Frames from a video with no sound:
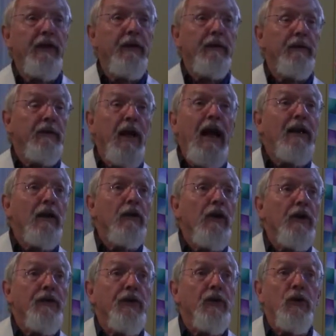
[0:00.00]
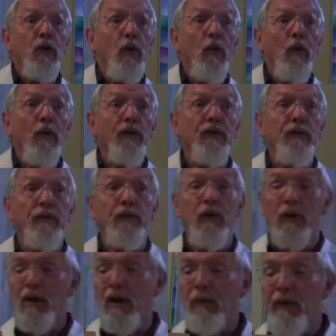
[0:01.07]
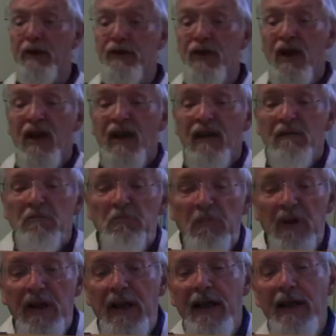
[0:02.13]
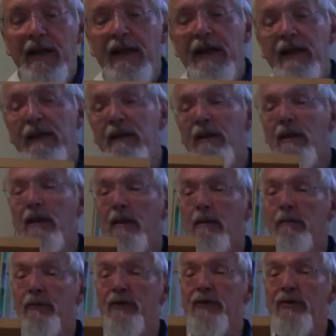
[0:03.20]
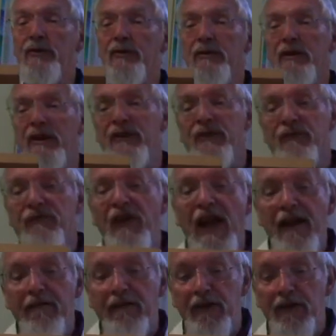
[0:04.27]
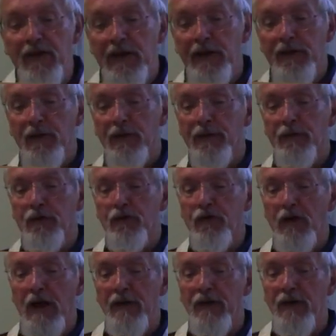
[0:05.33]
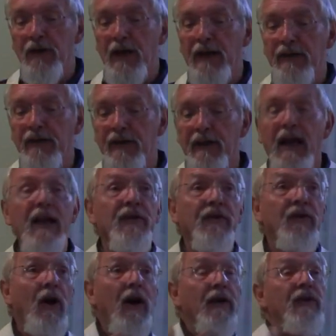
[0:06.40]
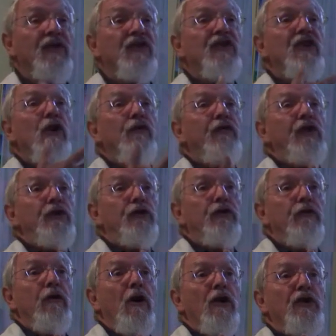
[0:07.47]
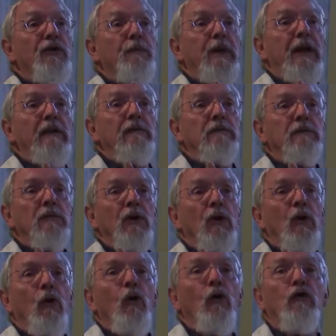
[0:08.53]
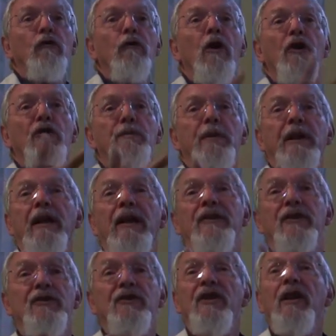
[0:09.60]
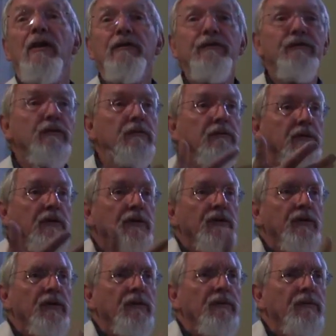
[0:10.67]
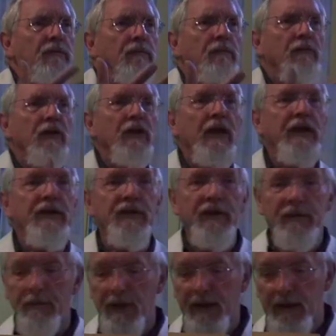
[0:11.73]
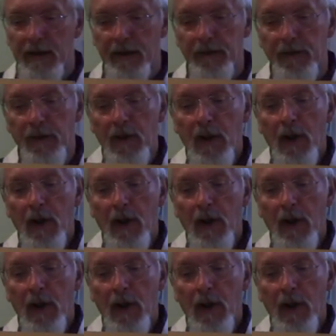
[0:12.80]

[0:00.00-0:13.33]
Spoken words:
they analyse the cause of dukkha, which is variously sort of translated as either selfish grasping or grasping at a self, sort of related meanings.